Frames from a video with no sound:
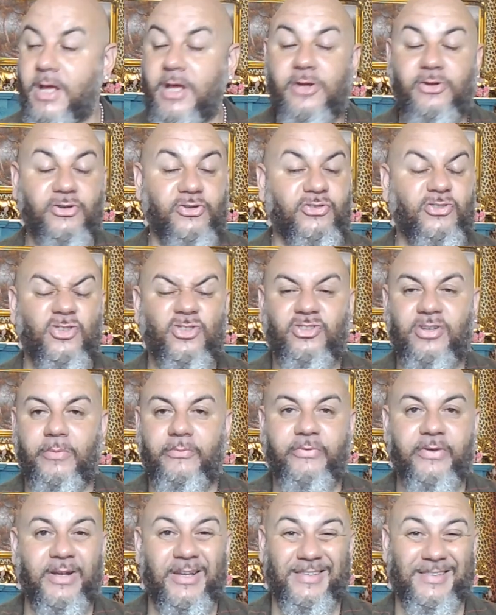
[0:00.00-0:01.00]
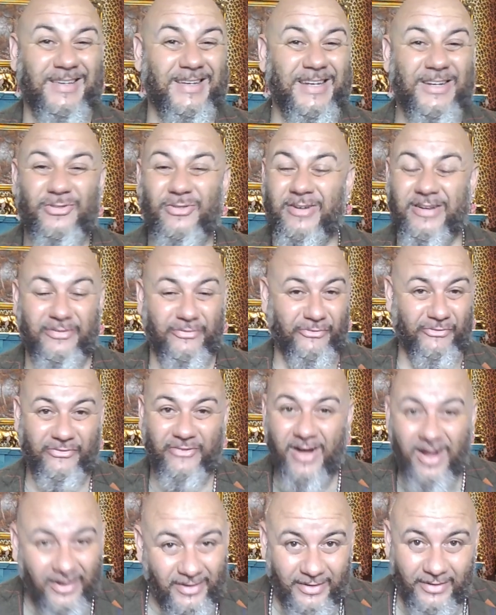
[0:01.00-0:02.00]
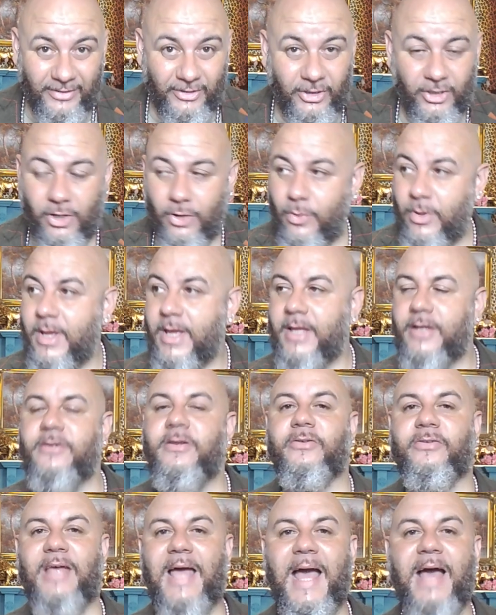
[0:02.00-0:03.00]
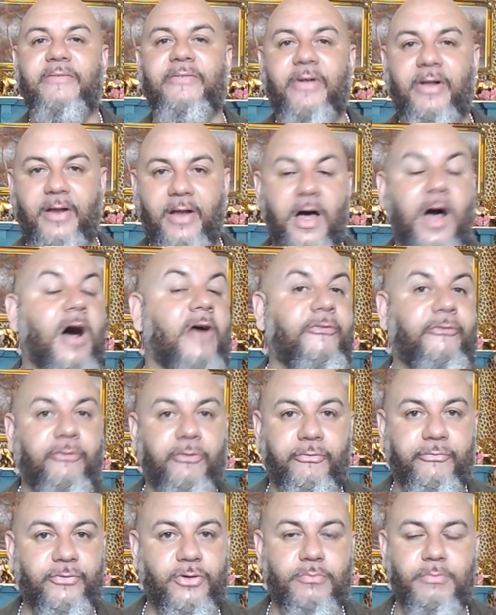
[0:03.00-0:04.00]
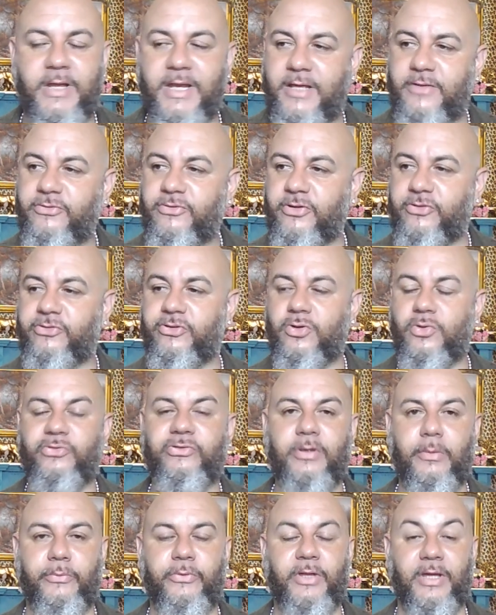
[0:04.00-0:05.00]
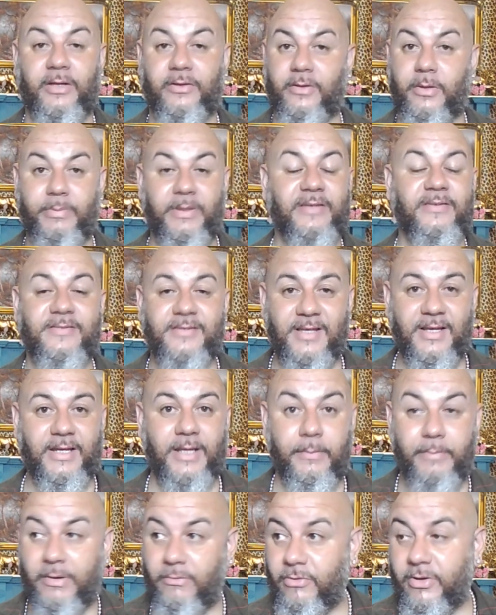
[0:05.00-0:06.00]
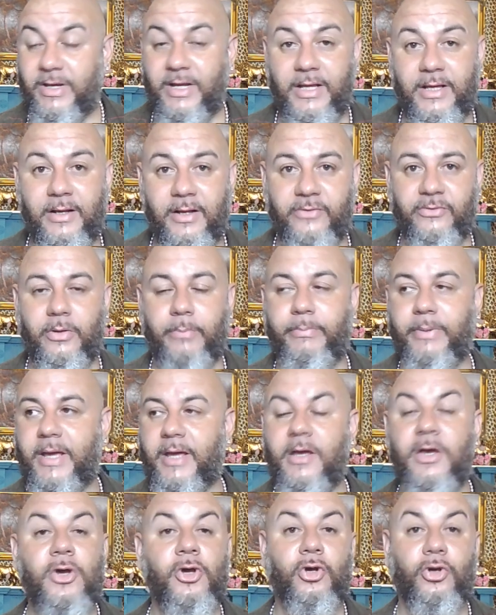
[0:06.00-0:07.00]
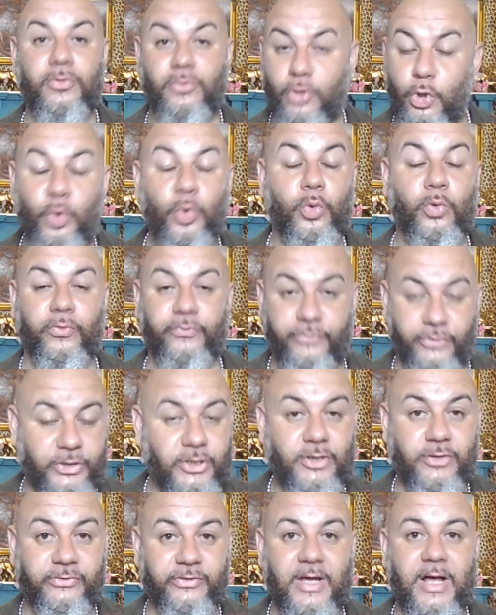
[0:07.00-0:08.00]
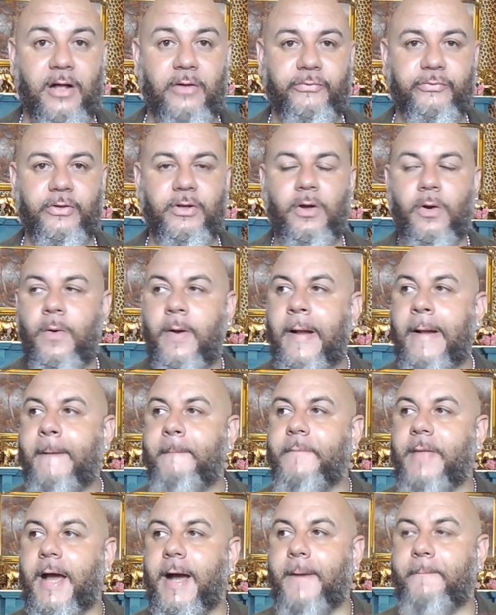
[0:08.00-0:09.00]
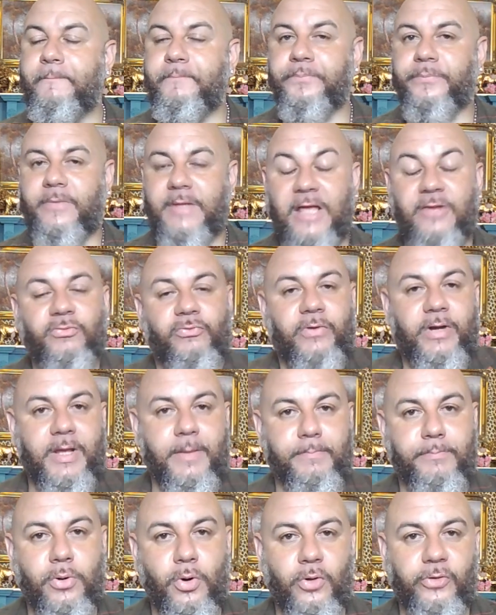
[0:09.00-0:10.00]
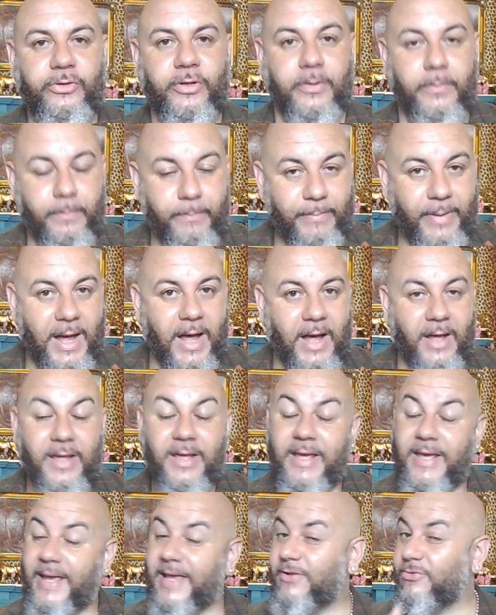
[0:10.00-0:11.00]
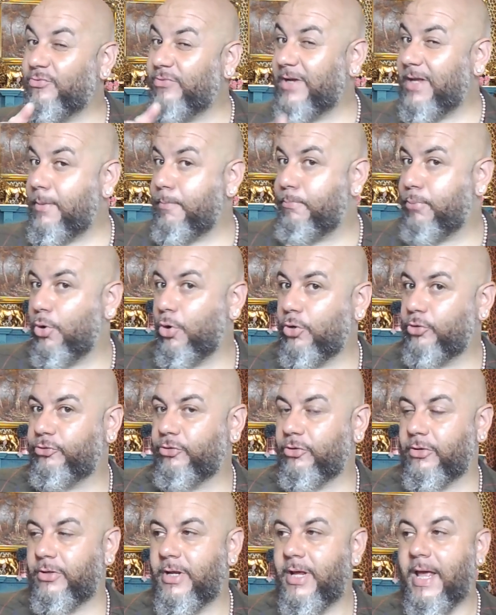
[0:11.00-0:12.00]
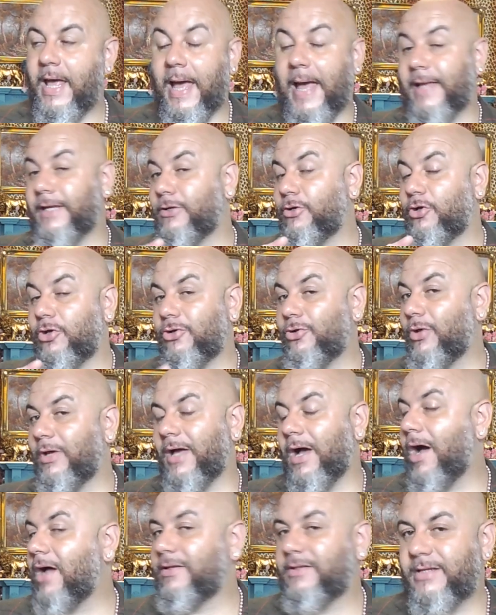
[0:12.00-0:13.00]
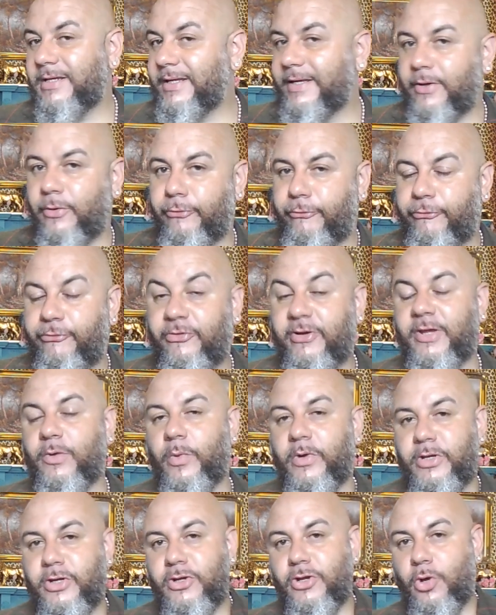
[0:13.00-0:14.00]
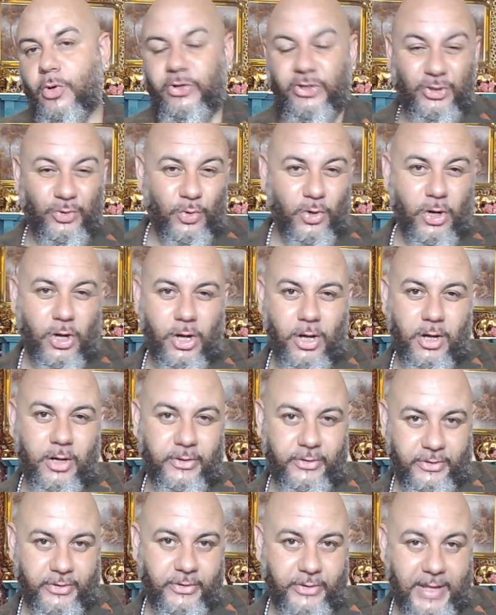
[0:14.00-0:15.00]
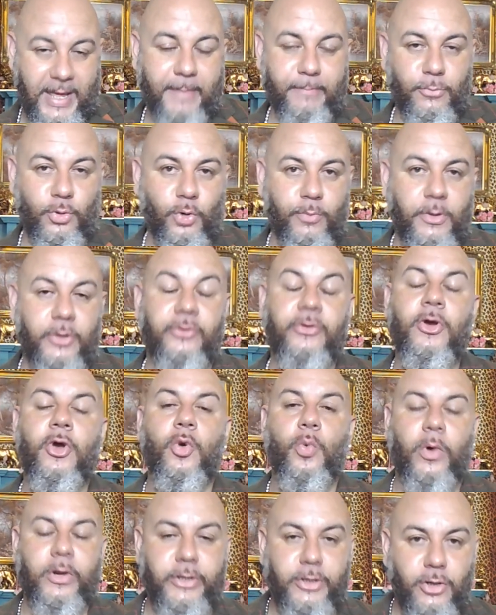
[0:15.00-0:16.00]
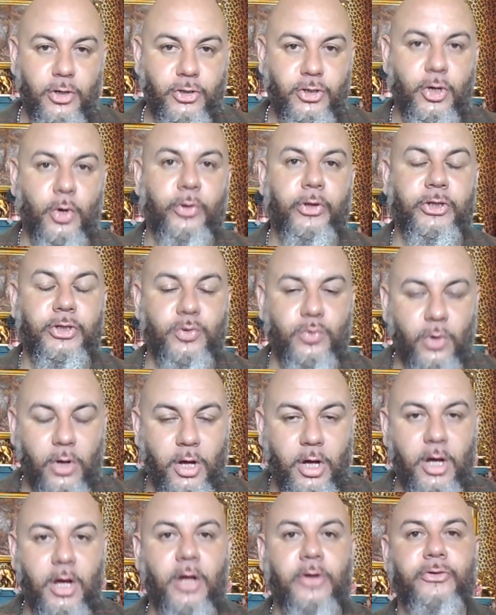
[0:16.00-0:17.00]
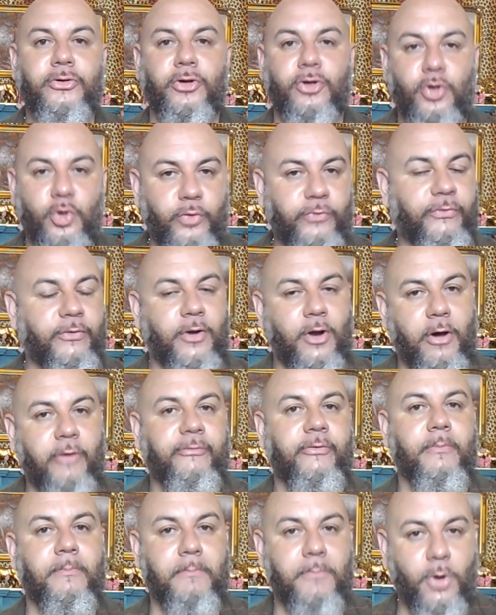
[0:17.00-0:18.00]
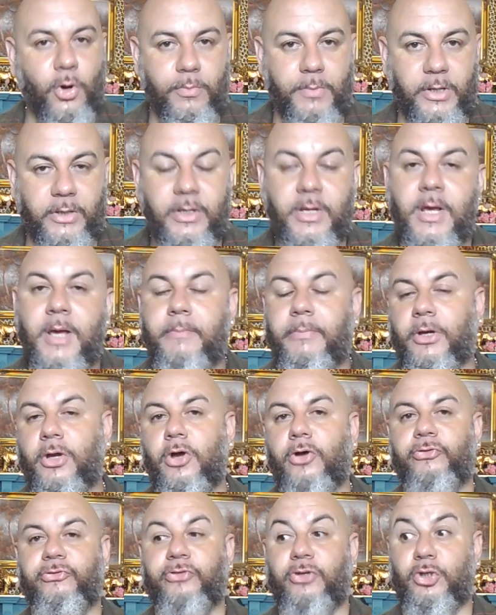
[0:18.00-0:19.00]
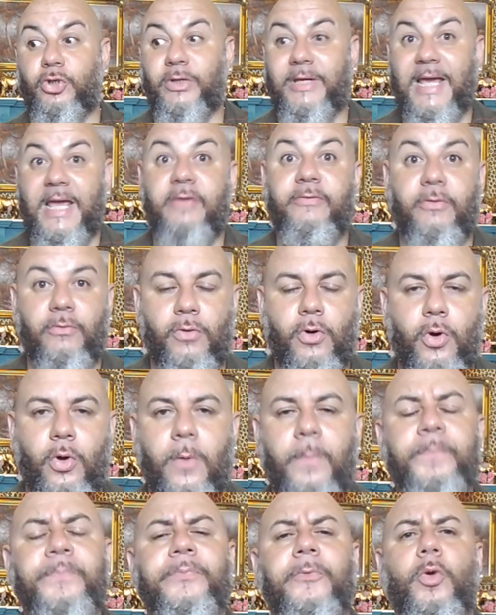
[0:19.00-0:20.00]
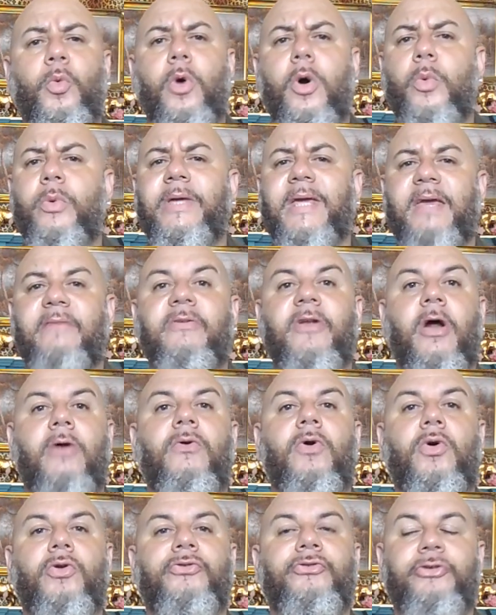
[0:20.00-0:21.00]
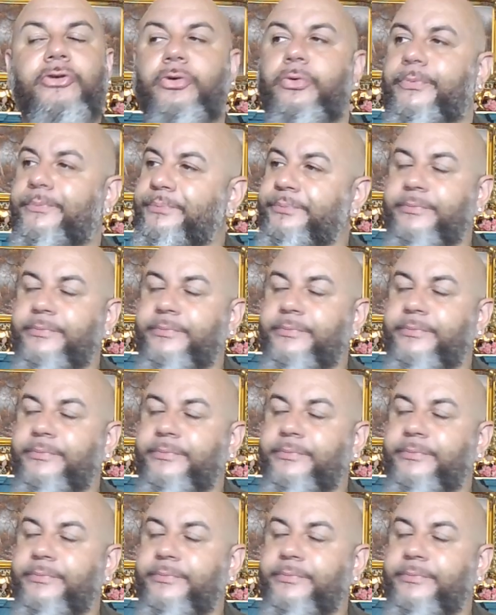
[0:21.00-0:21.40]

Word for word: Just do something that's literally fun, you know? Just have a laugh for a few minutes. Just do something a bit silly, a bit ridiculous, a bit cool for yourself, you know? Um, that's really important. But it's really important and you can do it utterly guilt free when you know that you earned that moment, when you know that you earned your goofing off moment because you gave your all. What are we giving our all to?